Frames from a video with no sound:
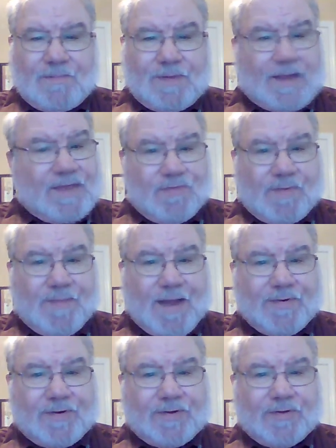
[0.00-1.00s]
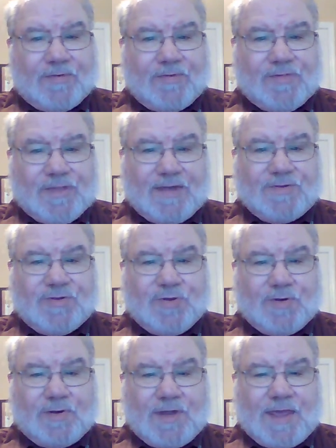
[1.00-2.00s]
Please remember to send
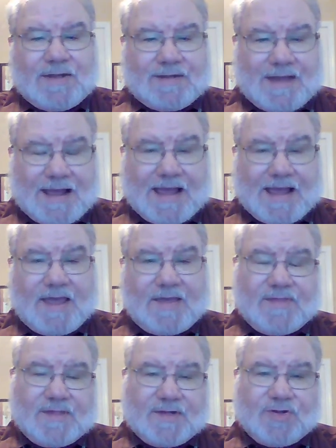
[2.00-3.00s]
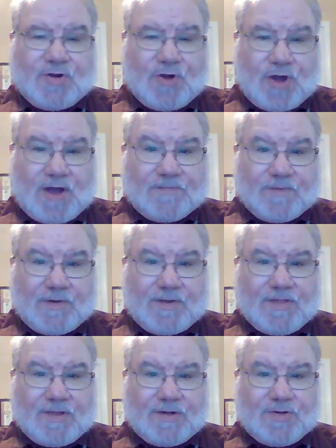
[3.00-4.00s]
your tithes and your
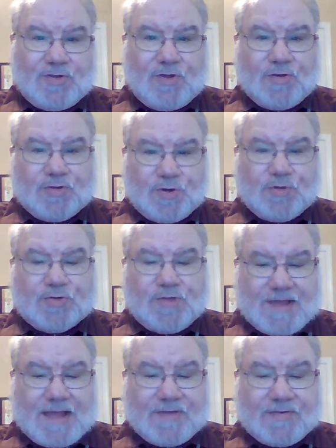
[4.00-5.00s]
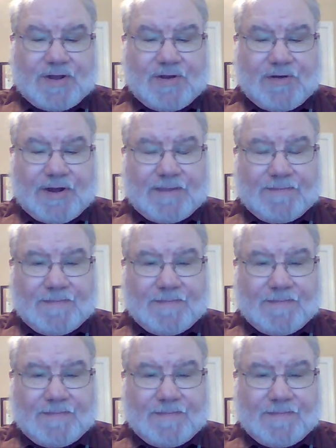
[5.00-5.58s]
offerings into your church secretary